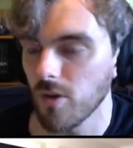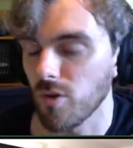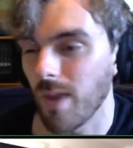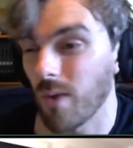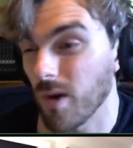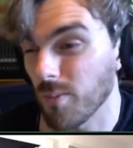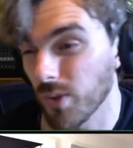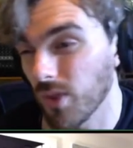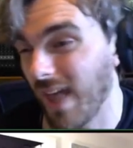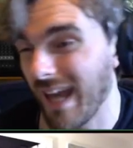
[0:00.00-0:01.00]
you may want to
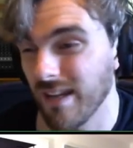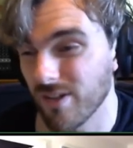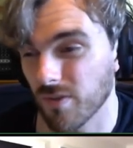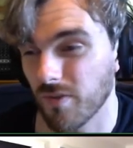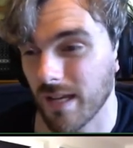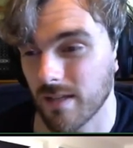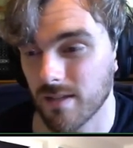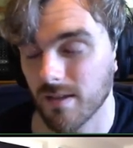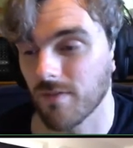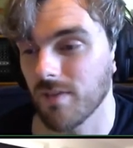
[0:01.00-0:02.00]
put that interface
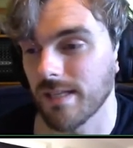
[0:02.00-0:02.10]
stuff